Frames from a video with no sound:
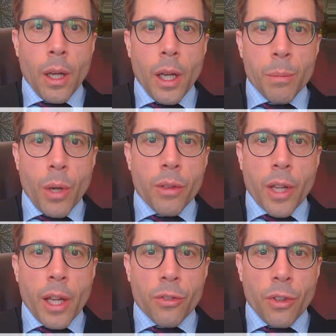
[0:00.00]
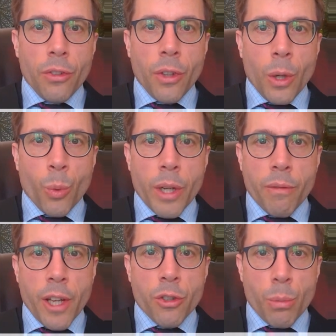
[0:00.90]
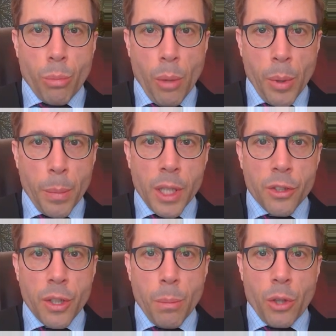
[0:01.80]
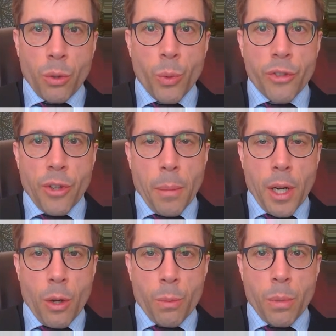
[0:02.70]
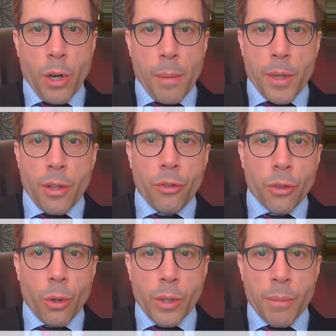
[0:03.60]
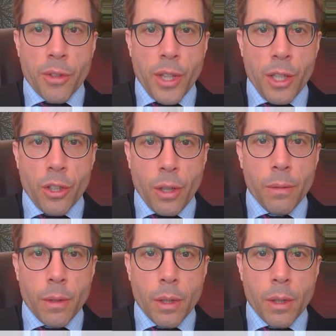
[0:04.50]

In both cases, we invent a probability model with some unknown parameters, call them theta,